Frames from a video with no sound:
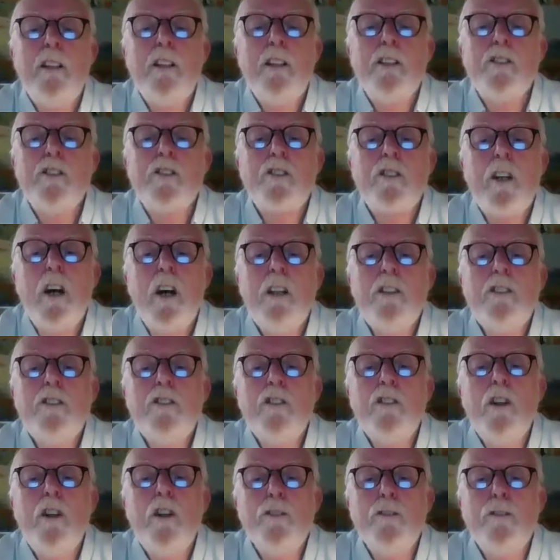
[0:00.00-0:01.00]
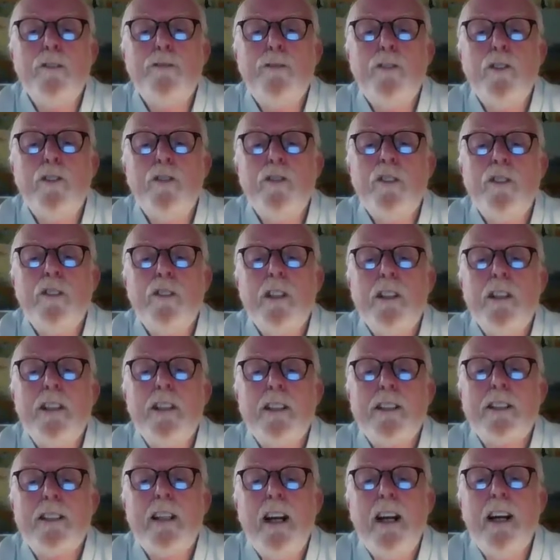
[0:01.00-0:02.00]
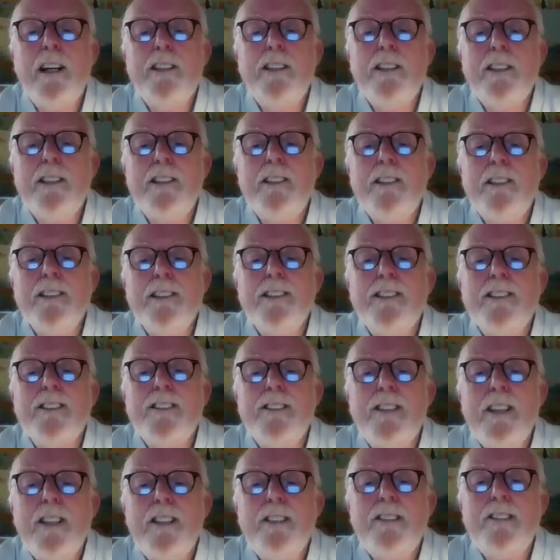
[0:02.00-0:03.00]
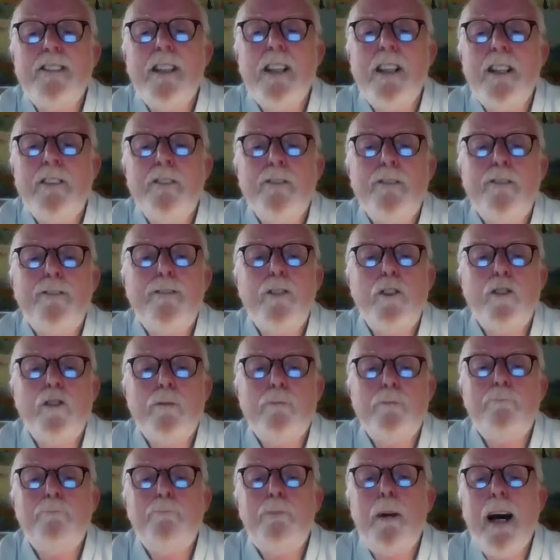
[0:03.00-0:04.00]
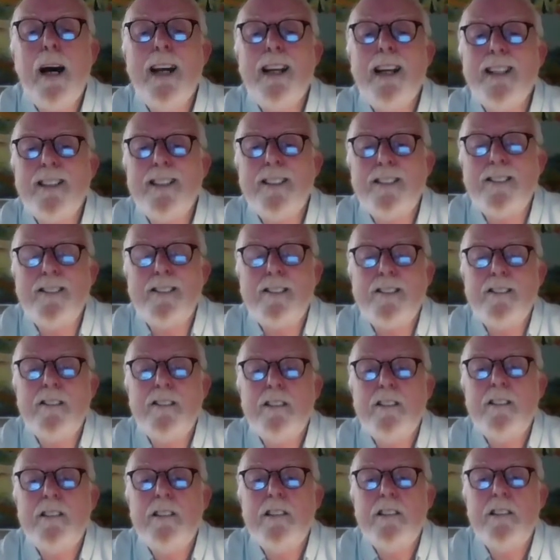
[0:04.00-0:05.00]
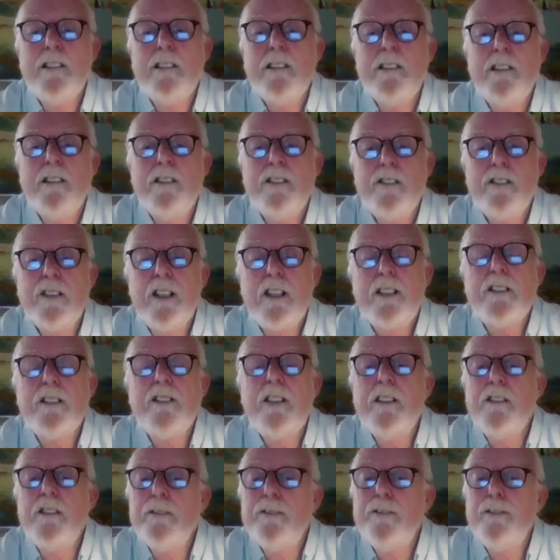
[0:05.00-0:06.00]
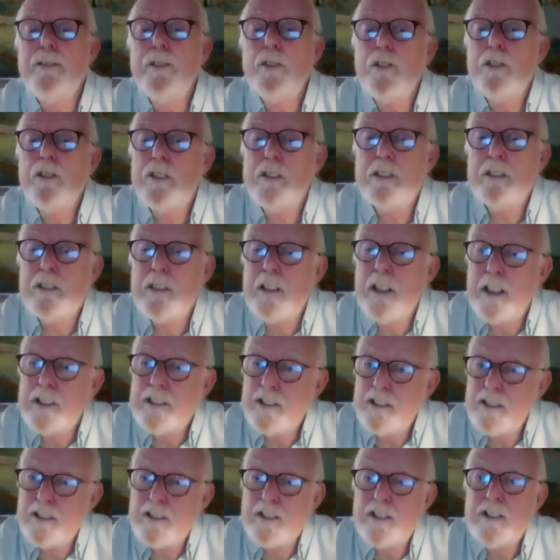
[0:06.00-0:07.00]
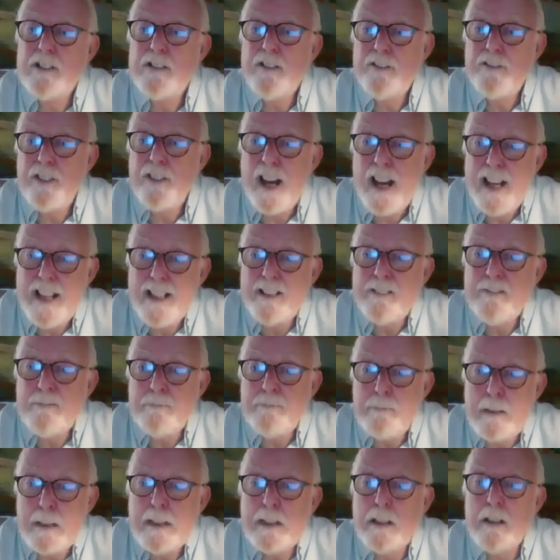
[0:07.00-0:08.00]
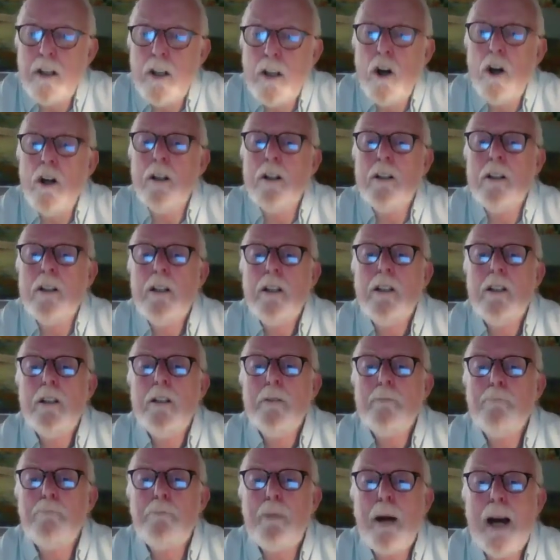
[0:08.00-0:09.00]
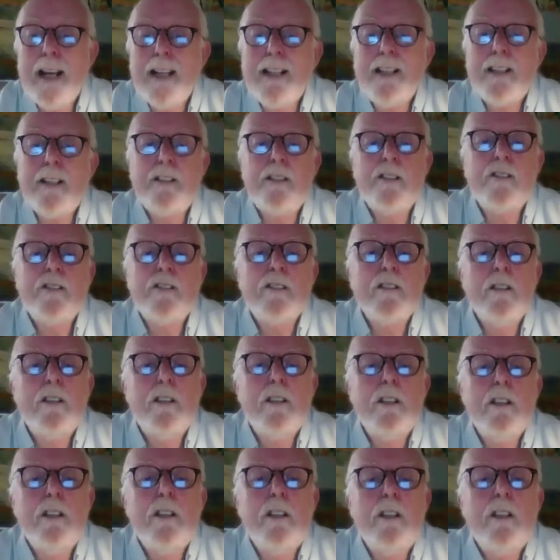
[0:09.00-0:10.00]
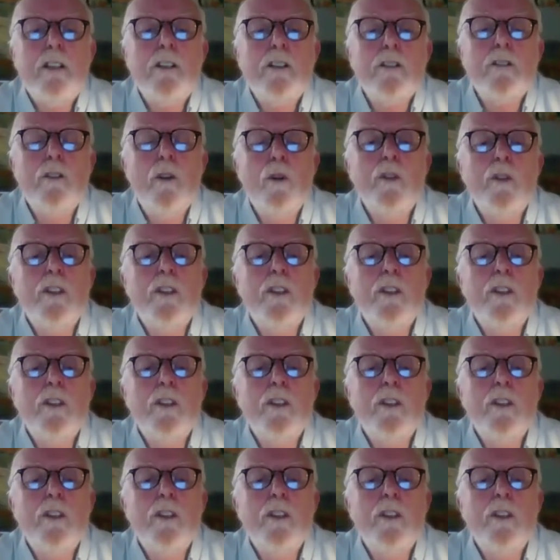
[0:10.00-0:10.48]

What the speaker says: Scots on foot carried 16-foot pikes, 16 foot, that's 5 meter long pikes, known